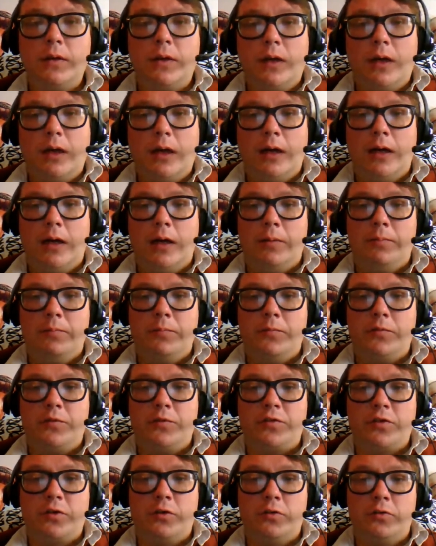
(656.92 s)
Um,
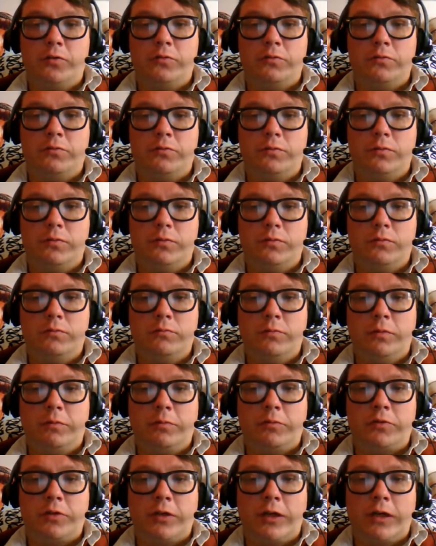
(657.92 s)
so
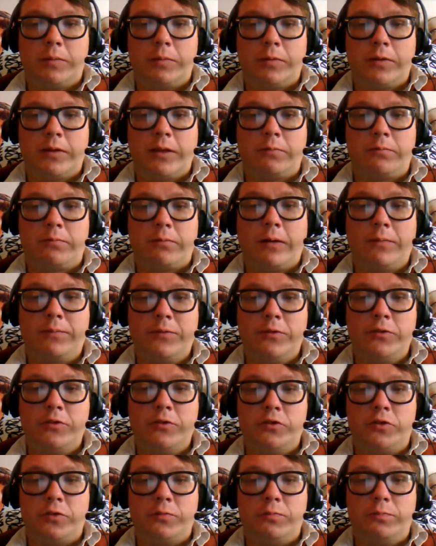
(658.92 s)
when we're talking about like
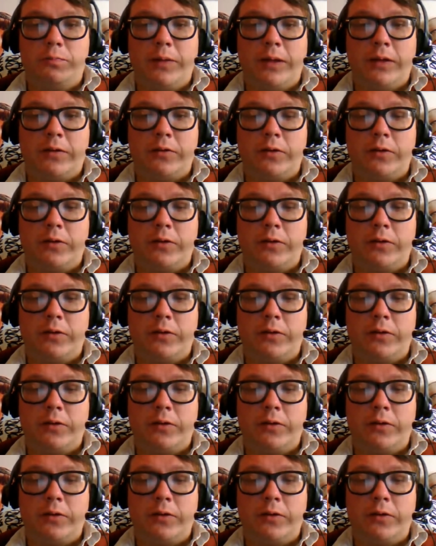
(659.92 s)
refuge in better